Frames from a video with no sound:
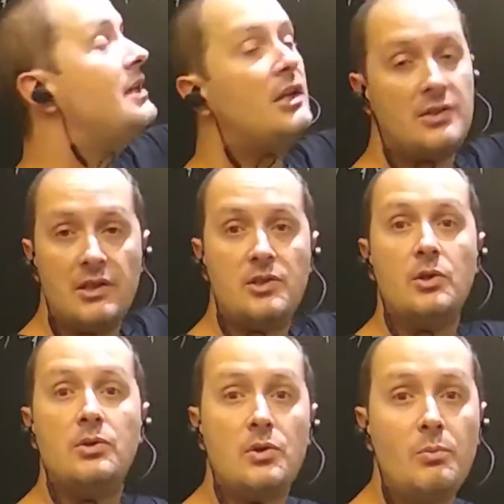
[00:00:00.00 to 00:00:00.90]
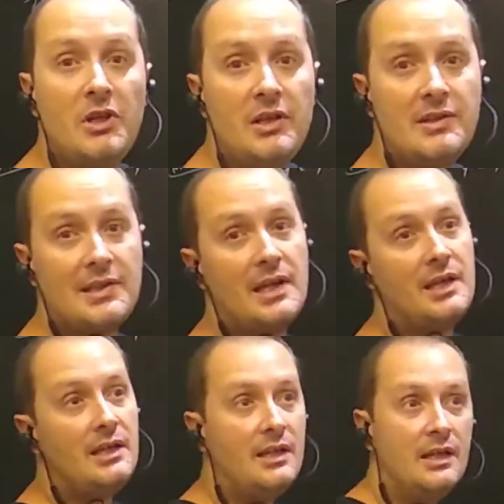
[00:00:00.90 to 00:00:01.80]
take D2 to be,
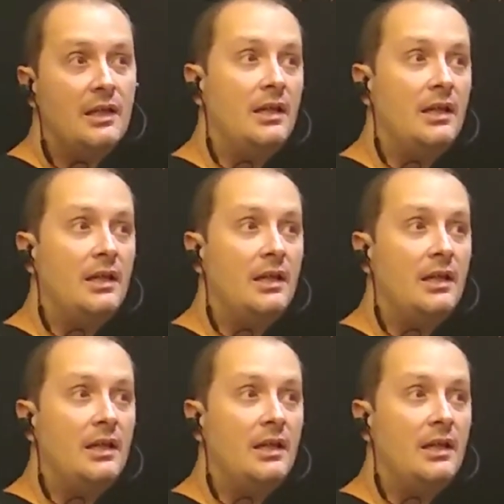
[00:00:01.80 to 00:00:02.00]
say,